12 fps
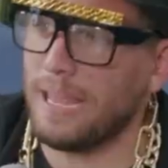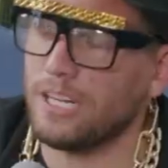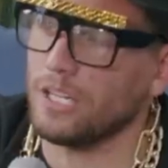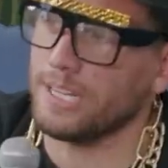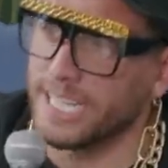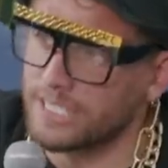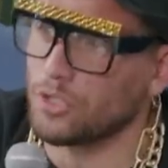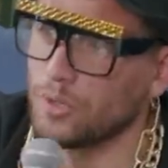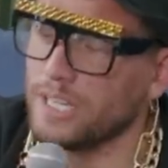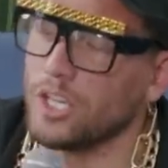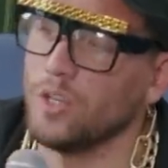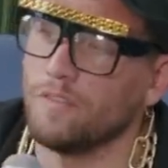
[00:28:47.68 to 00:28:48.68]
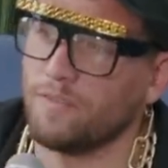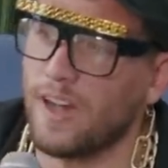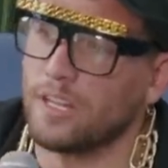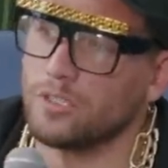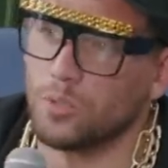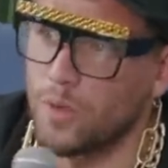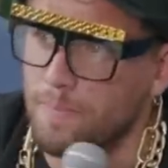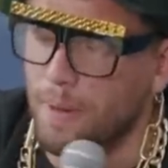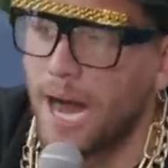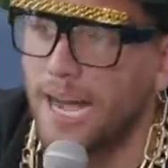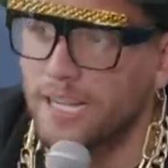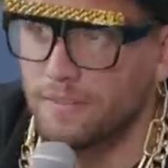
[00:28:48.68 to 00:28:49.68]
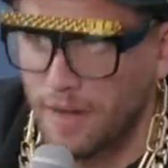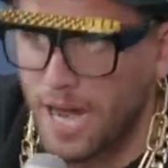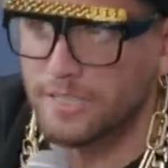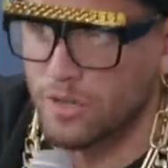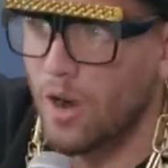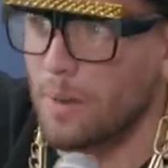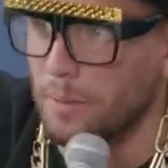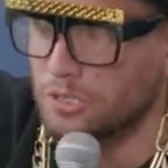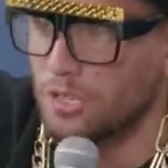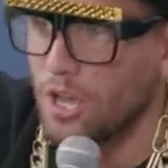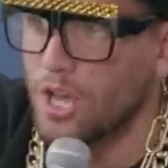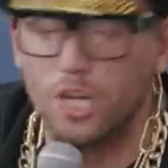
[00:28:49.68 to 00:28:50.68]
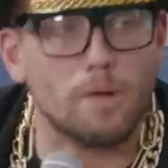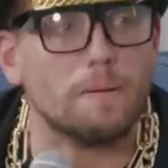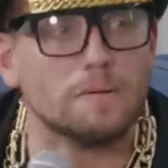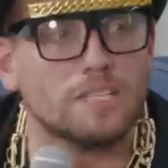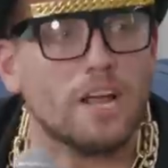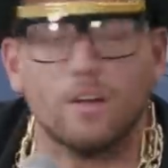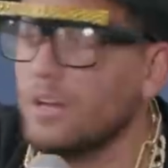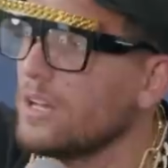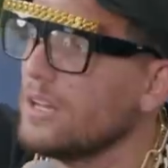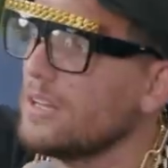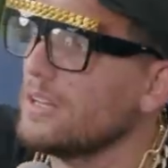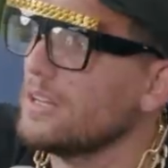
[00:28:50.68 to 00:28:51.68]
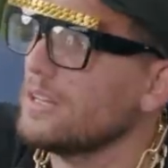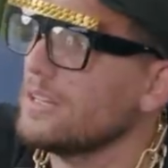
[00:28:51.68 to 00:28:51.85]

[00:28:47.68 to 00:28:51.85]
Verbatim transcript: mean, literally, you fell into a pile of hot garbage. You know what people say? Ari laughs